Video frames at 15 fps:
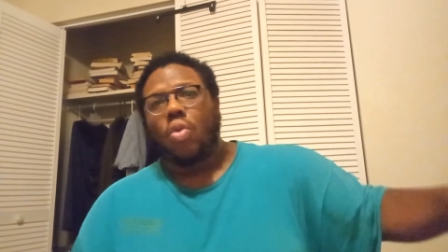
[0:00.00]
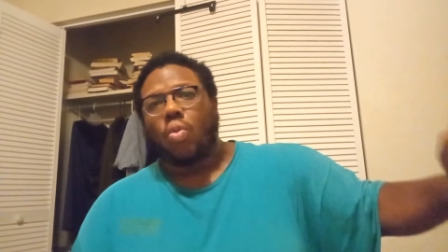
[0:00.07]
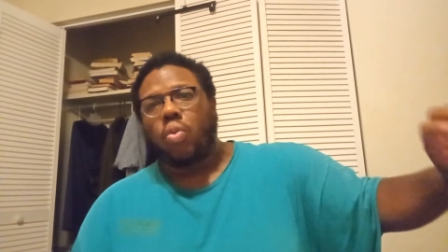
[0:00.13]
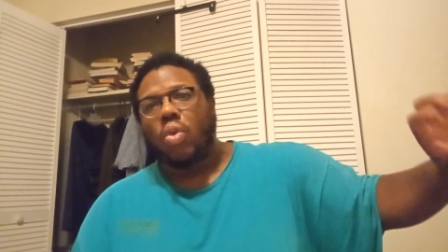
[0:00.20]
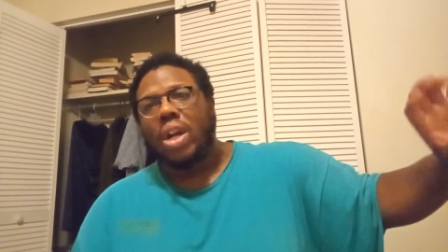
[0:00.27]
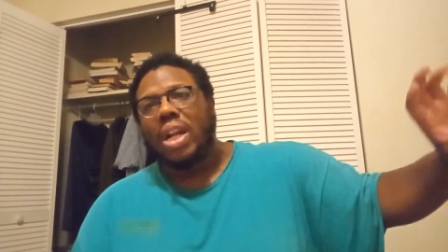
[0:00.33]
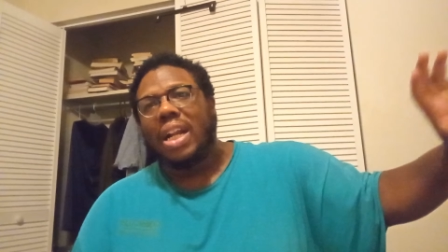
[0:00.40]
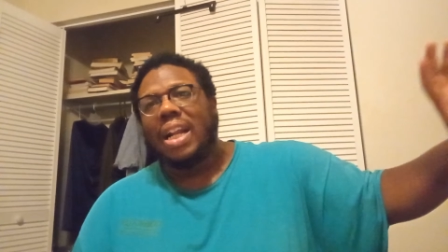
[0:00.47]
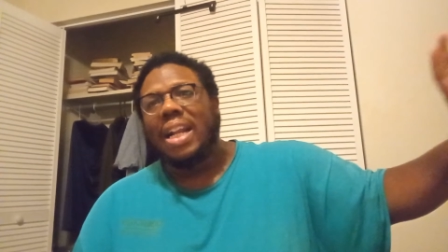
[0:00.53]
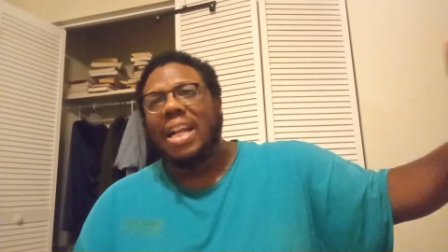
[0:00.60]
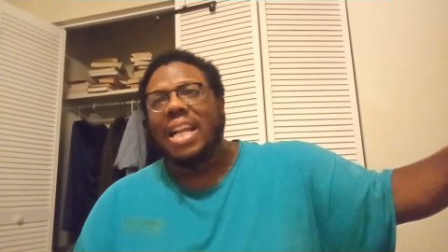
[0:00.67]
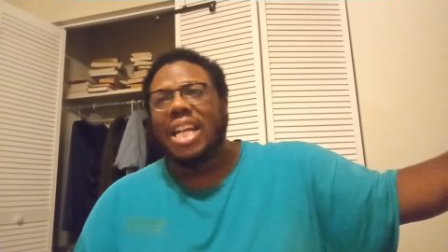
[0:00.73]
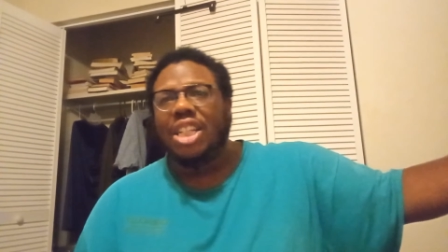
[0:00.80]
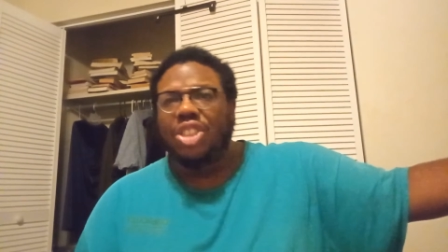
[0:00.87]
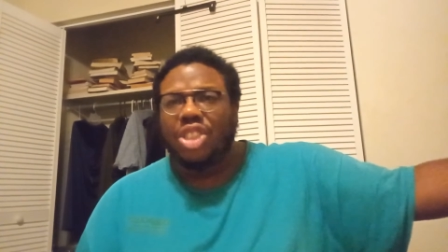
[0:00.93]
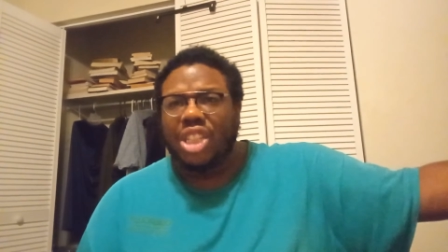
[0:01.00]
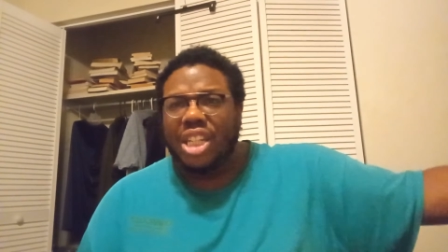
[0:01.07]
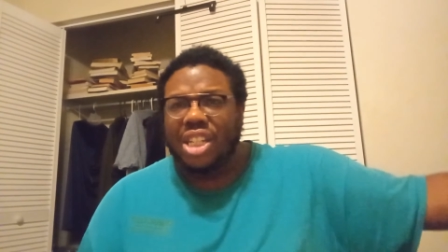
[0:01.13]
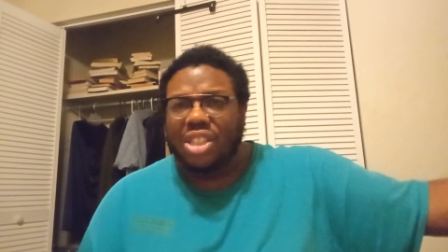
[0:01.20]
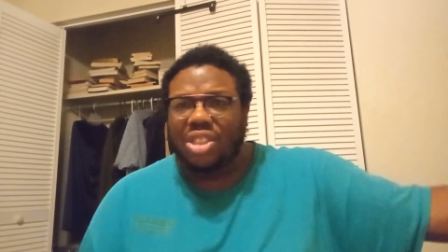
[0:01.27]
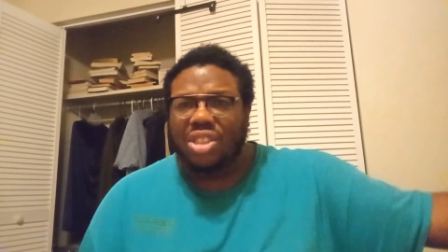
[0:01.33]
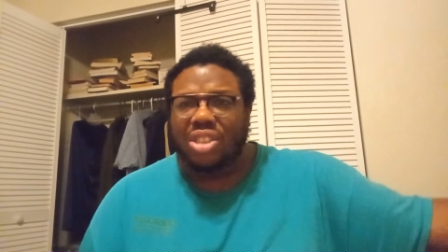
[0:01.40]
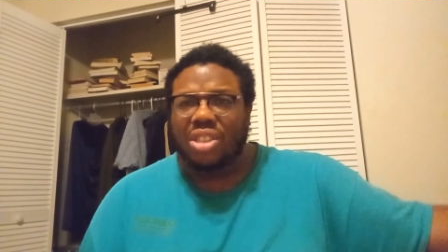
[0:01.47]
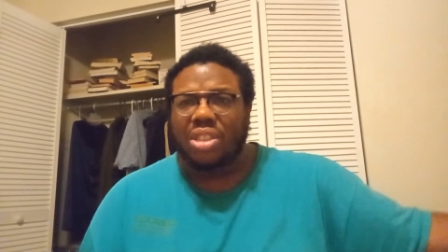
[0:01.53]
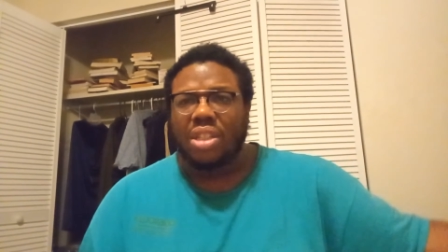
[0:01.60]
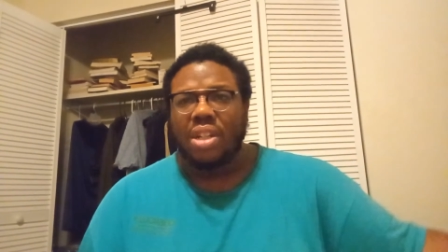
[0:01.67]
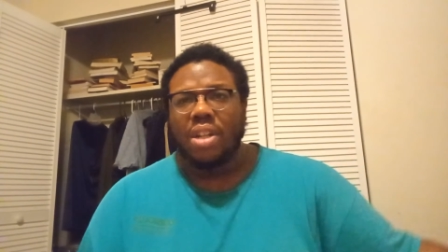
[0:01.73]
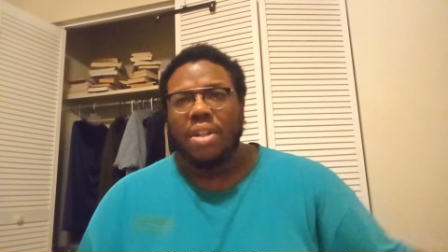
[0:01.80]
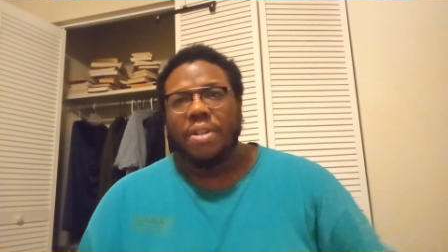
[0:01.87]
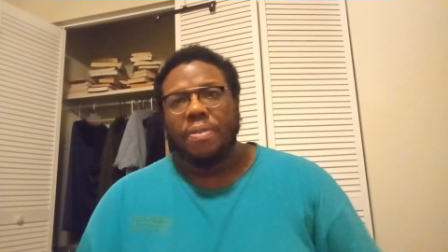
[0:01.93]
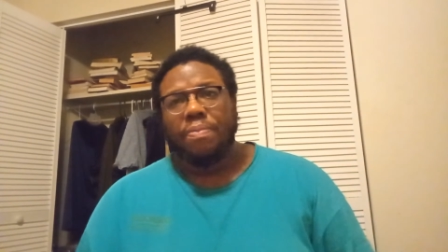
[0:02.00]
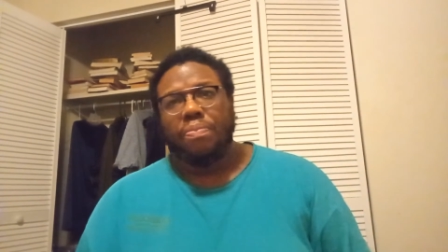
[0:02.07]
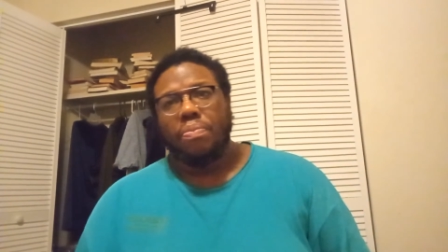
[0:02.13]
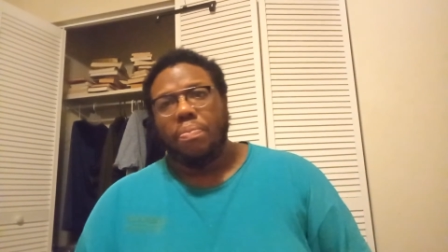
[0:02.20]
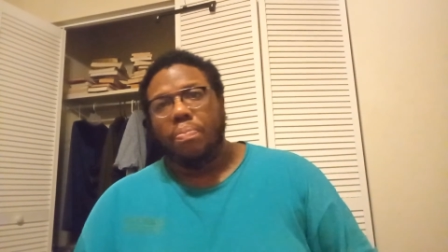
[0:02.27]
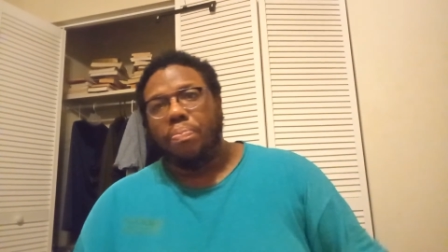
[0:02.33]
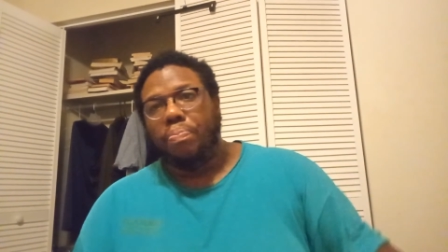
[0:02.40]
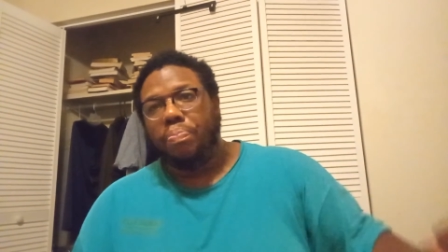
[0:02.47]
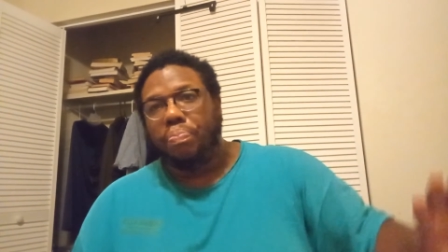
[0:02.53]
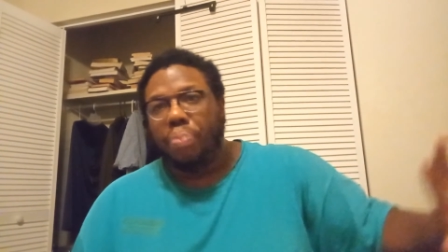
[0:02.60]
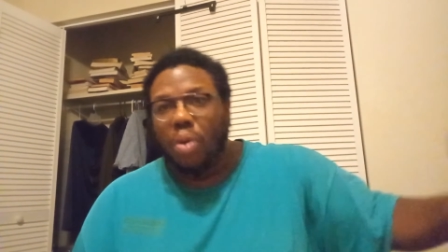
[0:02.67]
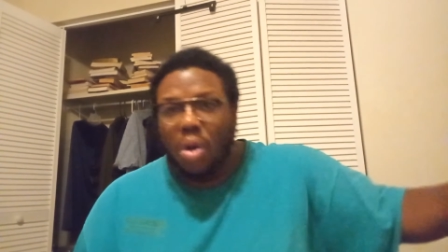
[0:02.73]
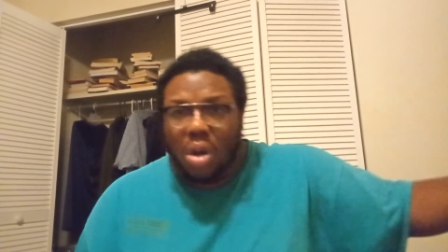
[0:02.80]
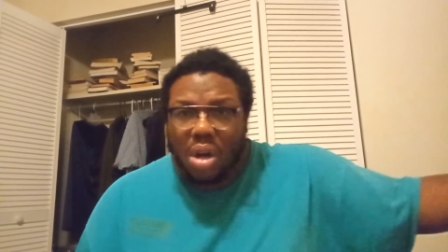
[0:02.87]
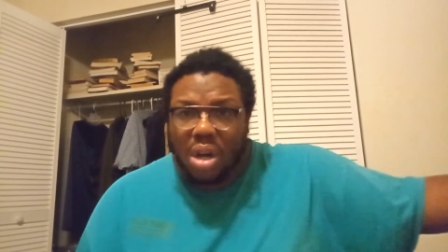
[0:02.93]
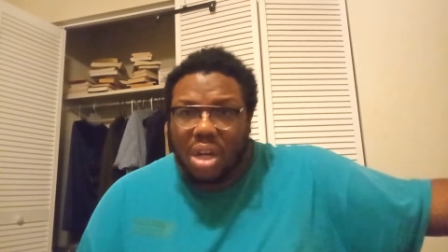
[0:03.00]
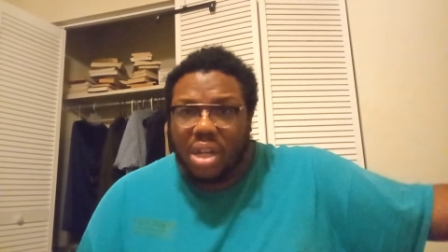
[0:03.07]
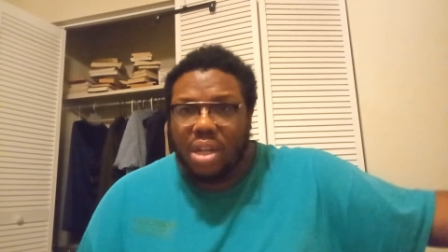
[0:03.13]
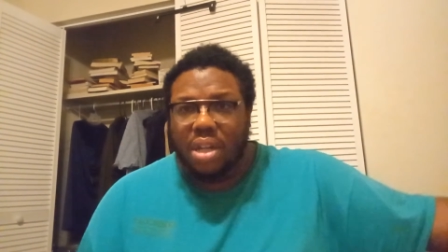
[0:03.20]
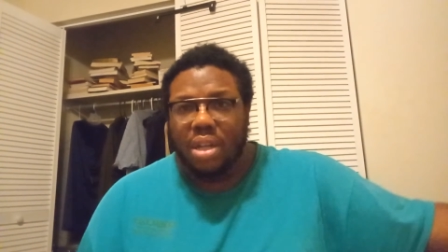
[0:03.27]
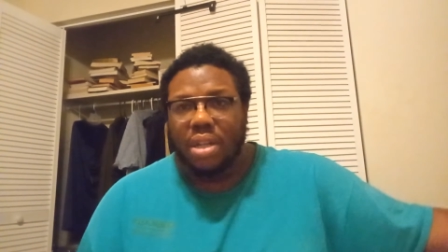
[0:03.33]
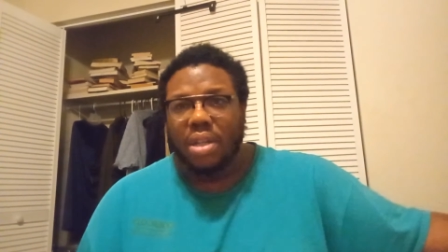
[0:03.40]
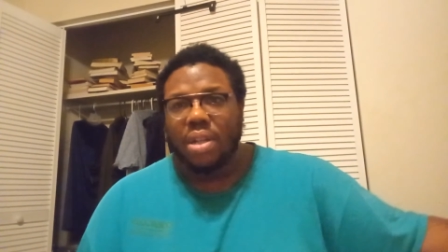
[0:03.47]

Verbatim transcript: religious book